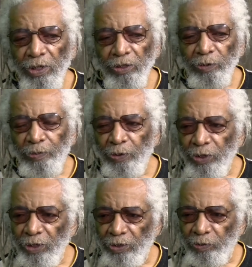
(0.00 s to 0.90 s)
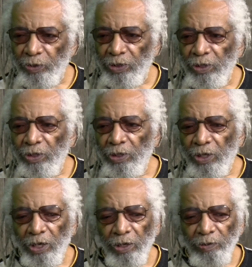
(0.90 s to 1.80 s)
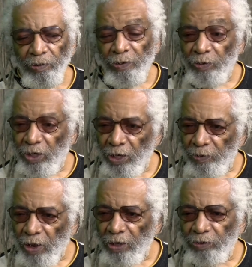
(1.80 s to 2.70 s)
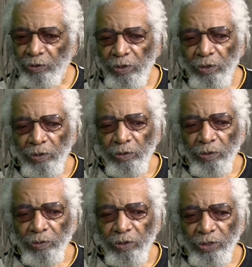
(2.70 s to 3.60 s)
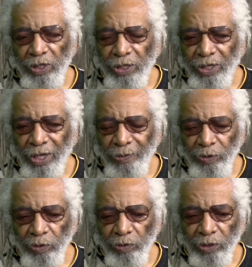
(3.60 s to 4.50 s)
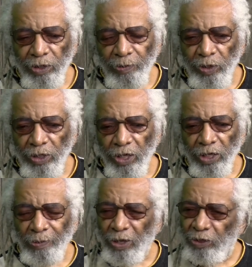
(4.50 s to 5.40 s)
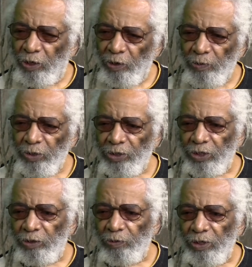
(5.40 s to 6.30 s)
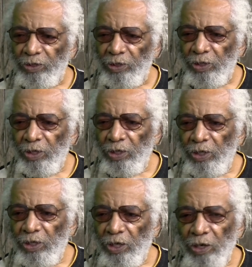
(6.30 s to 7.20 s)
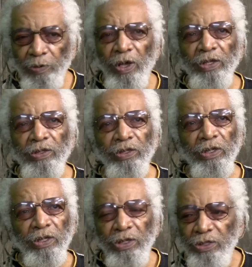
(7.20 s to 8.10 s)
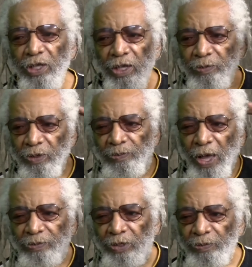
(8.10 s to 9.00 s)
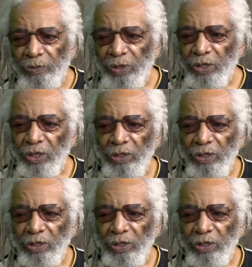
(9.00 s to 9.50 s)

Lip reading: to bridge with Reverend Larry Rice, because anytime you communicate about the homeless situation, Larry Rice, his name pops up in my head.